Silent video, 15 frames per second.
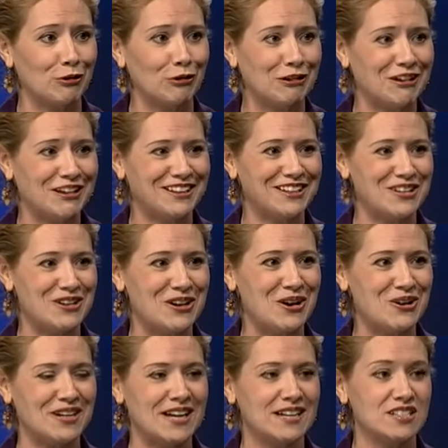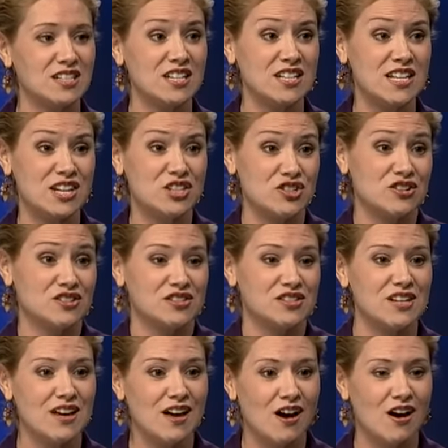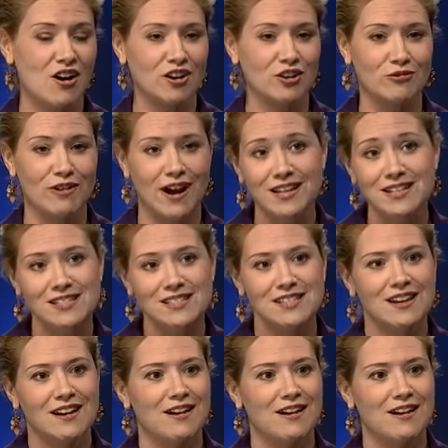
Right. You know, and right. teenagers are great.